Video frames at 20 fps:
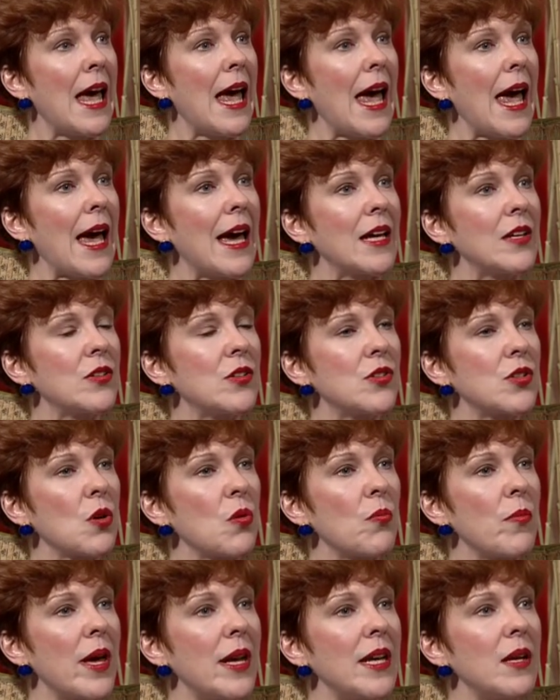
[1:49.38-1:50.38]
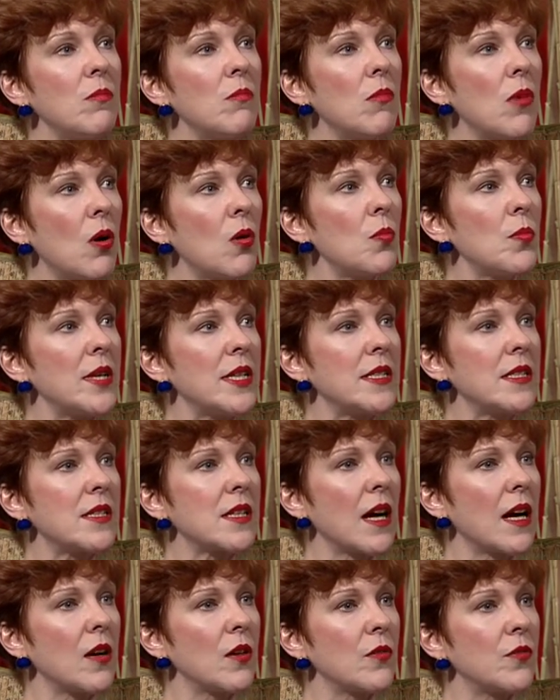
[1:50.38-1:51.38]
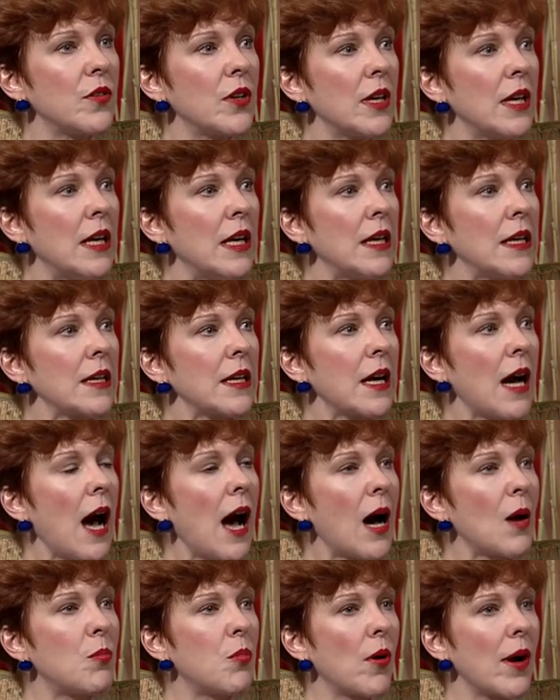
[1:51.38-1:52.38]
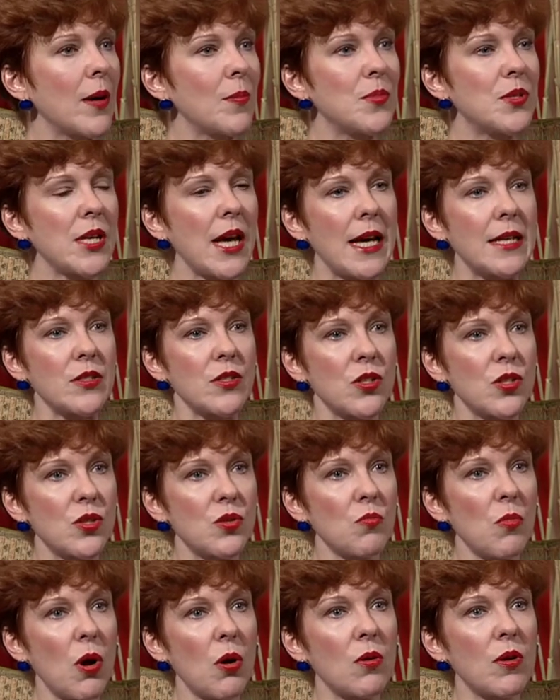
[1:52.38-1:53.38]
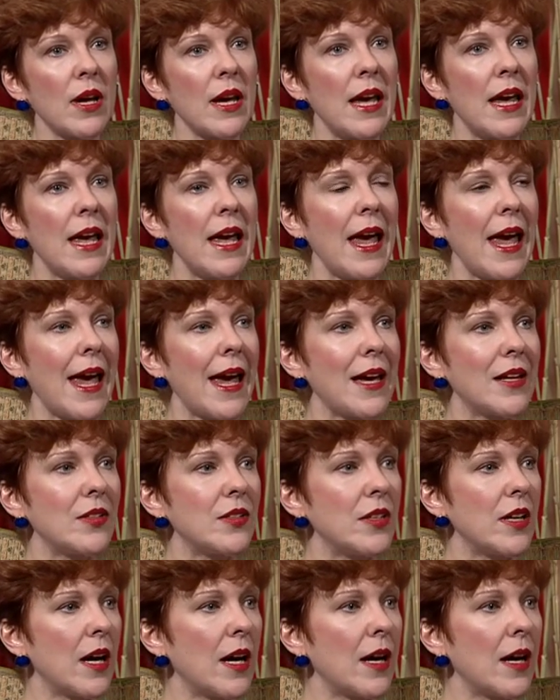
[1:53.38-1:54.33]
and so many moments of cobwebs and smoke and